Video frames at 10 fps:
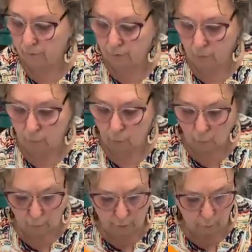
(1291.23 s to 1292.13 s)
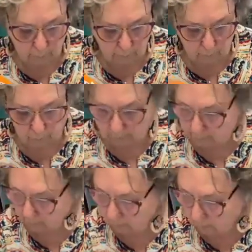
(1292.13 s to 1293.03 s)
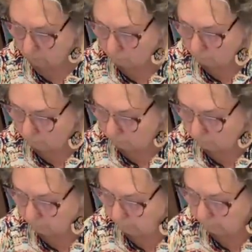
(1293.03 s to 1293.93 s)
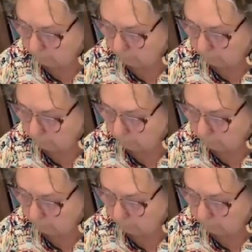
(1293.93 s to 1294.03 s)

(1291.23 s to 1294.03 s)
So orange peel is another one